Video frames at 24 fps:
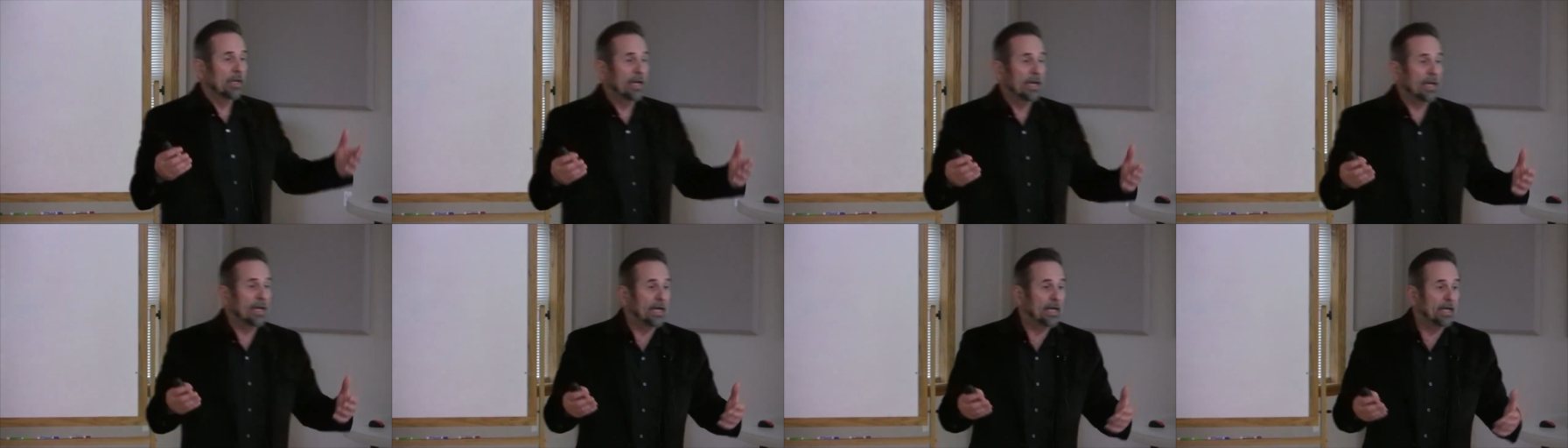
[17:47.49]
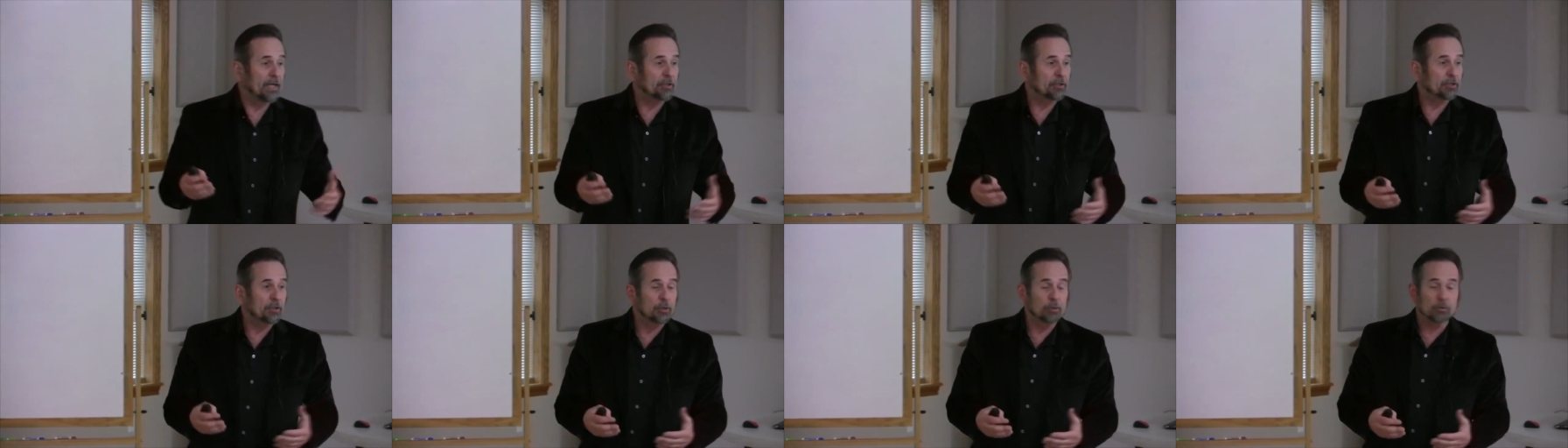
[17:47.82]

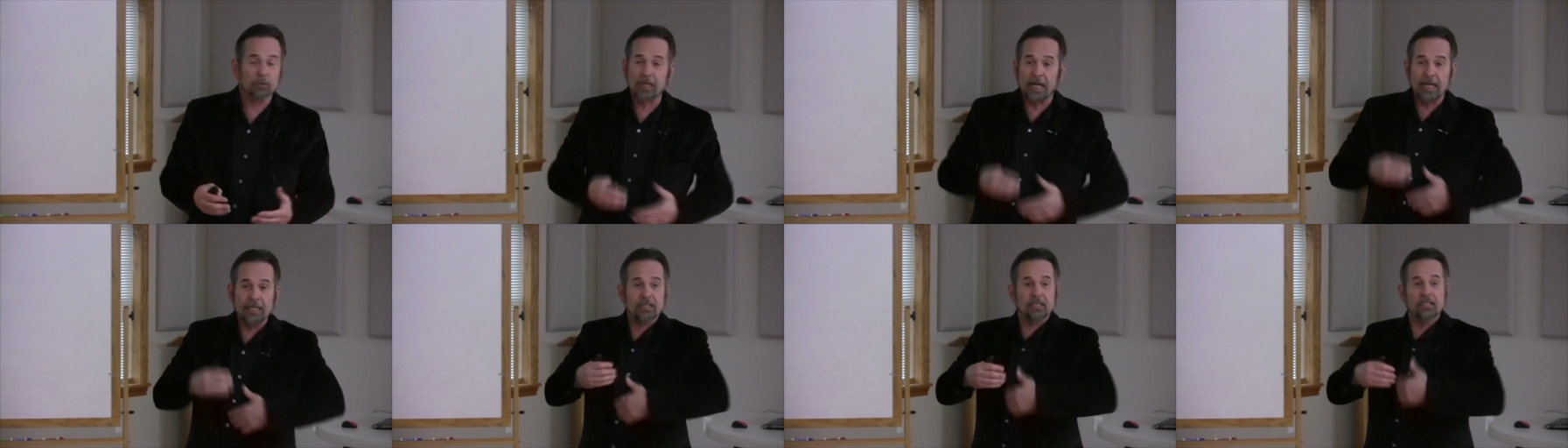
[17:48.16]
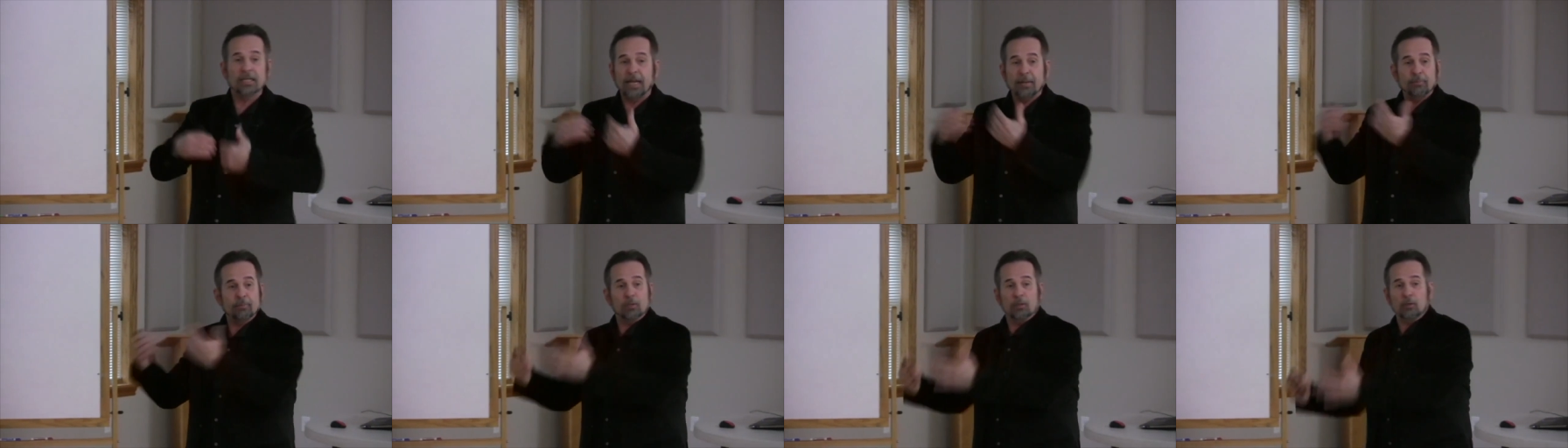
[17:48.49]
and to take the
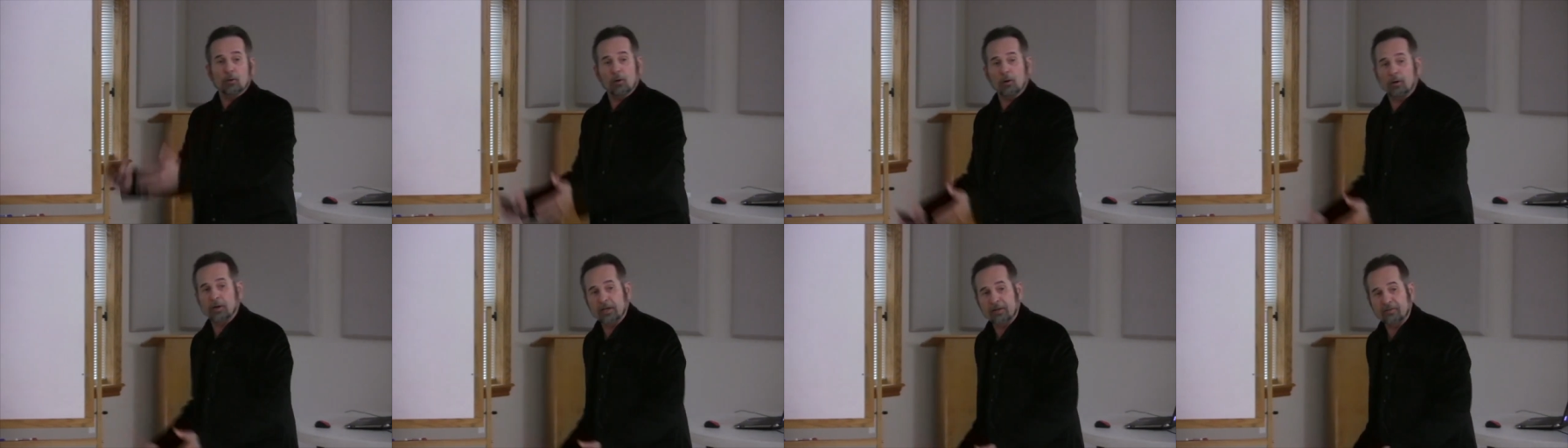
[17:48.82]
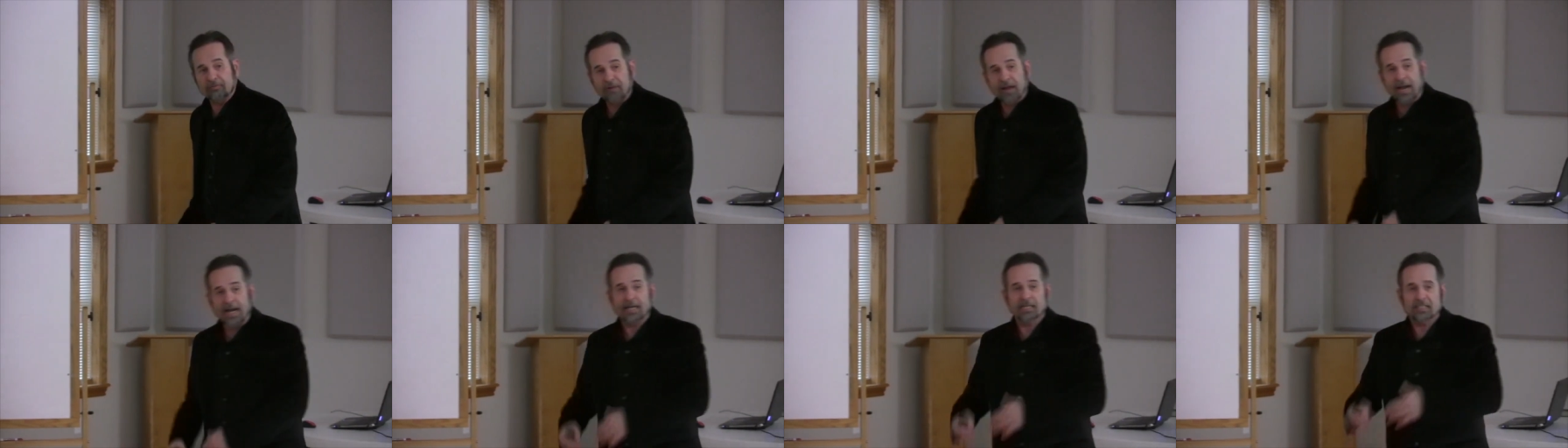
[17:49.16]
name of the Lord
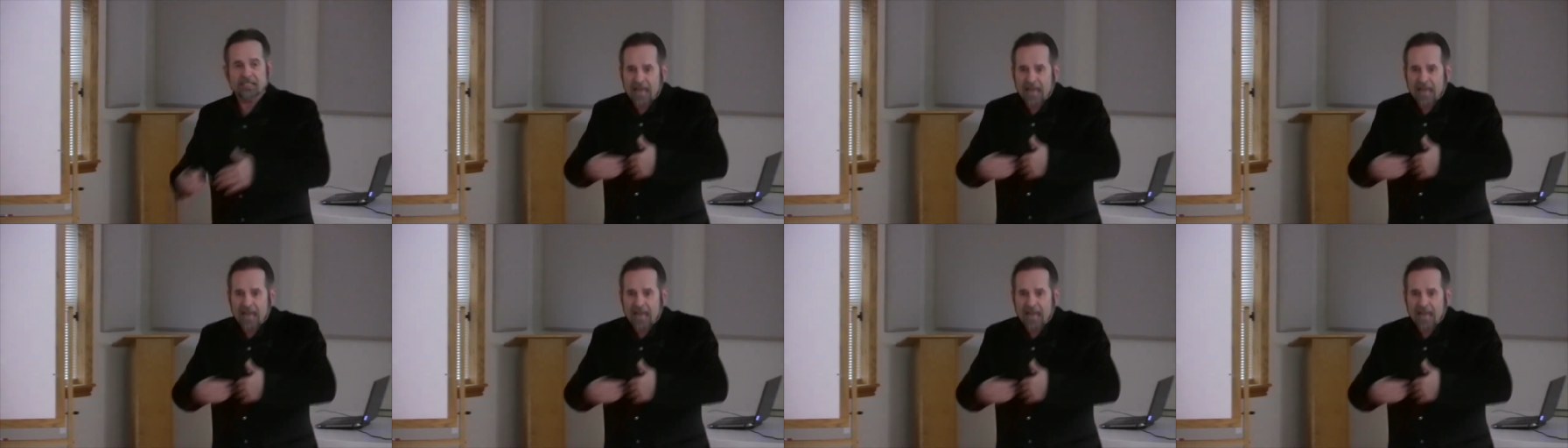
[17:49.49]
in vain?